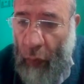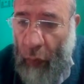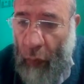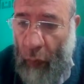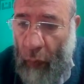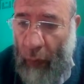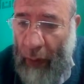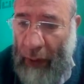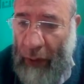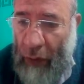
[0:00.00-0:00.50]

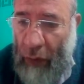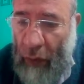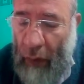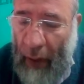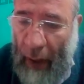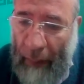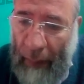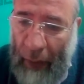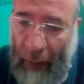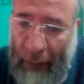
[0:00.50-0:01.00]
What do you know
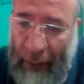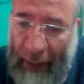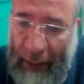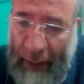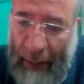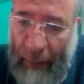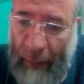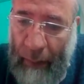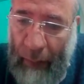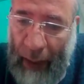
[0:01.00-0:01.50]
about
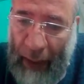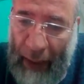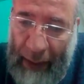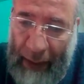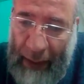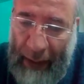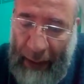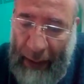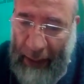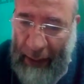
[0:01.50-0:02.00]

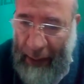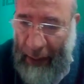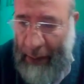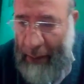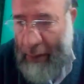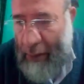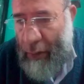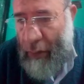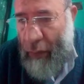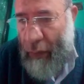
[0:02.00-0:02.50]
plus?
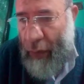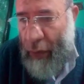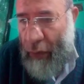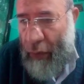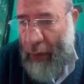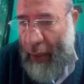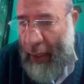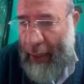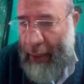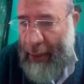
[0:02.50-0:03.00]
When
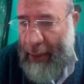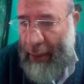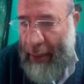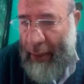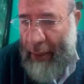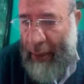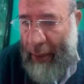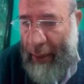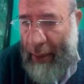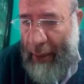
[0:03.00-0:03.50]
you write
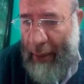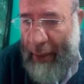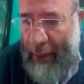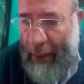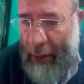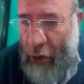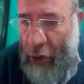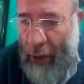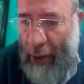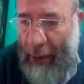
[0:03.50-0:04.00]

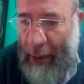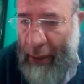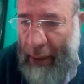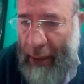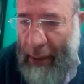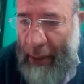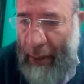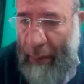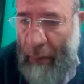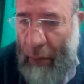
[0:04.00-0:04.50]
the genetic
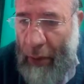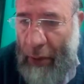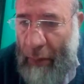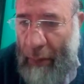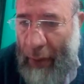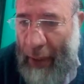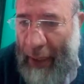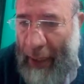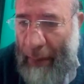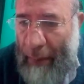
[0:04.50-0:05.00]
symbols,
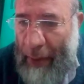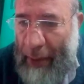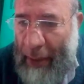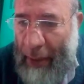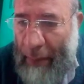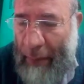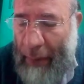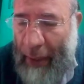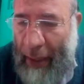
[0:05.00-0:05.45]
B capital,